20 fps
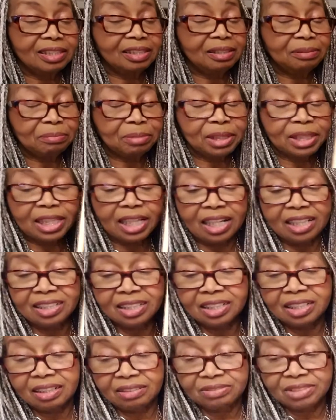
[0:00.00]
But I
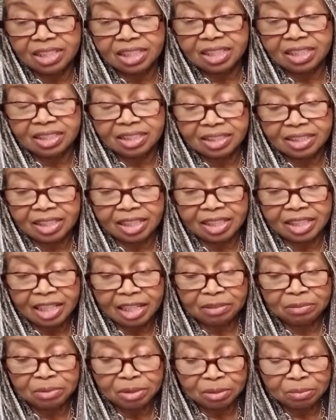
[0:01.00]
love these, and
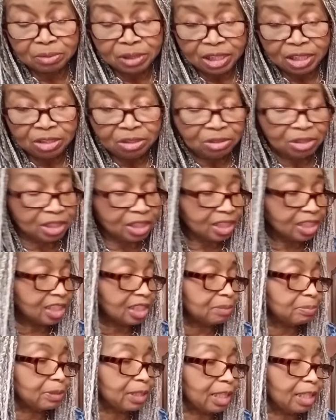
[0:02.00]
I will be using
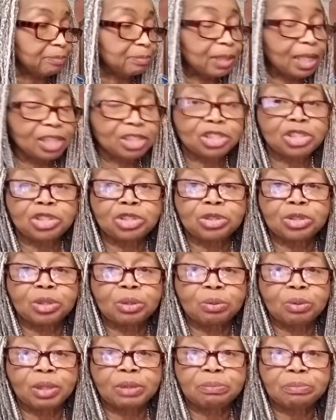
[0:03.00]
this, but I'm not sure
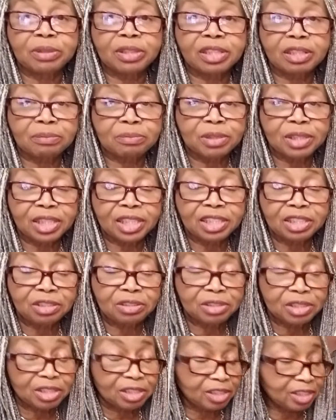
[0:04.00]
what book I'm going to
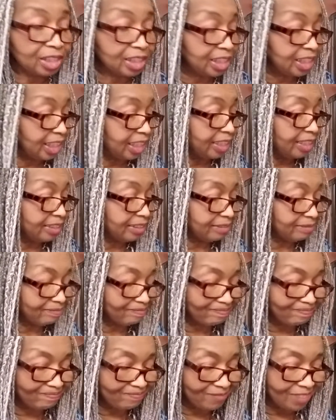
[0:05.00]
use it on yet.
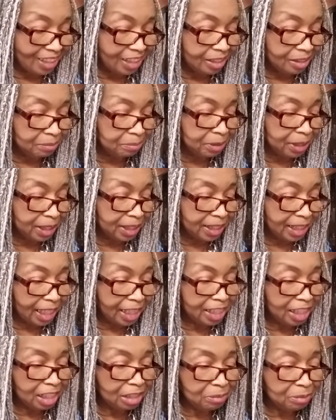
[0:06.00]
But I
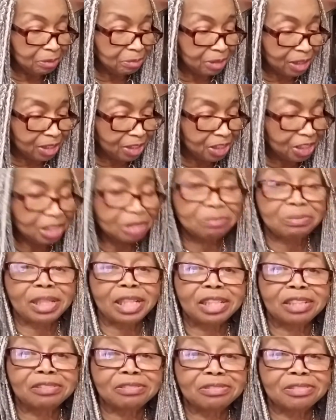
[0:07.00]
keep it because she
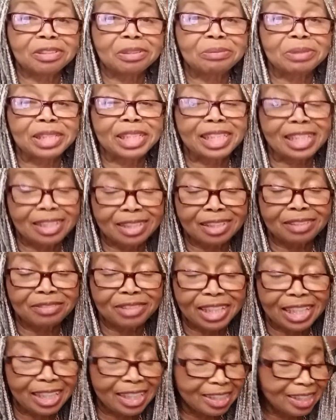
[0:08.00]
made it for me, and I love
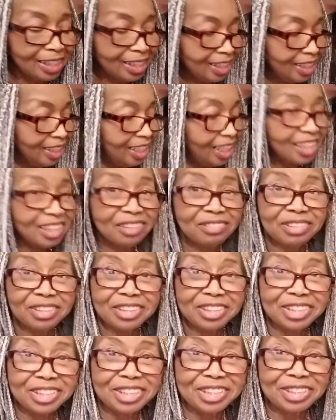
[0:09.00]
that. I love
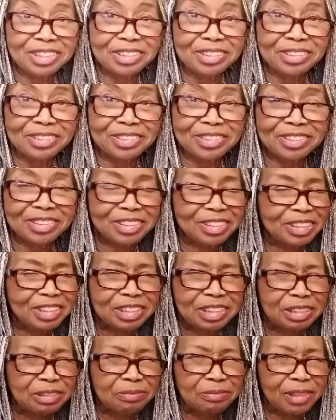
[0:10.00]
her too.
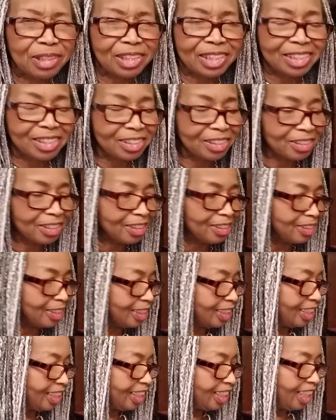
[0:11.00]
Smart girl.
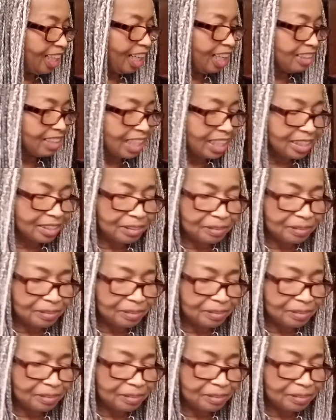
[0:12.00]
All right.